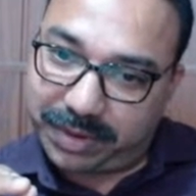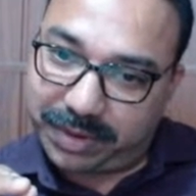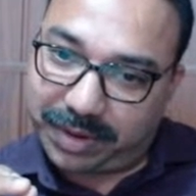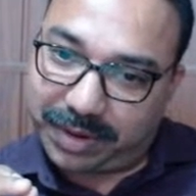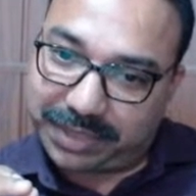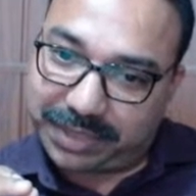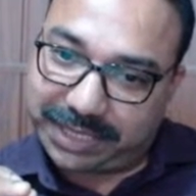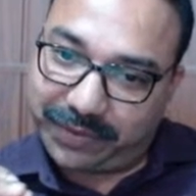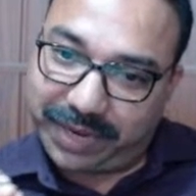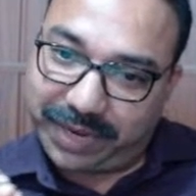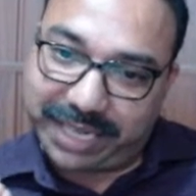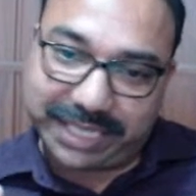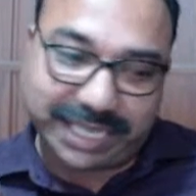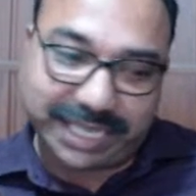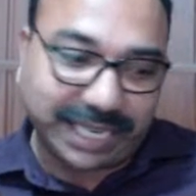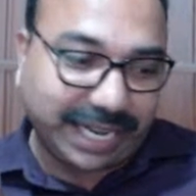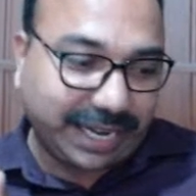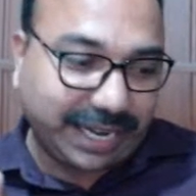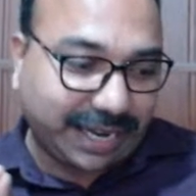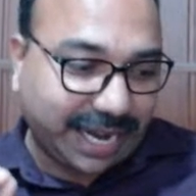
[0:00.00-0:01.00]
or civil
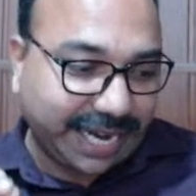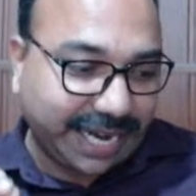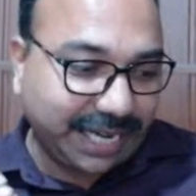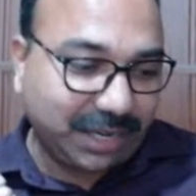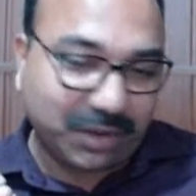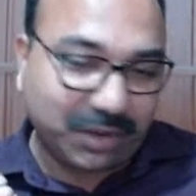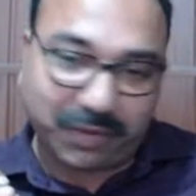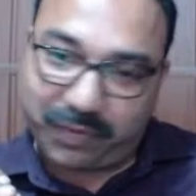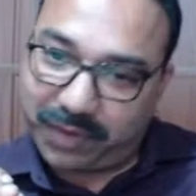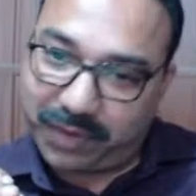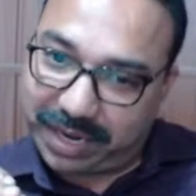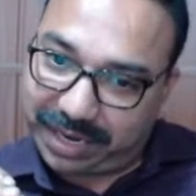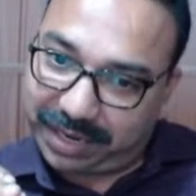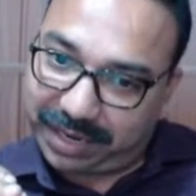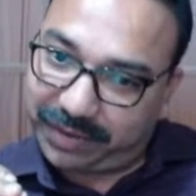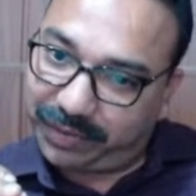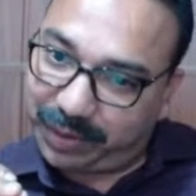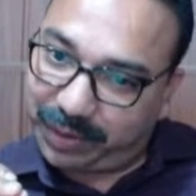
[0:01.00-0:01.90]
engineering kind of work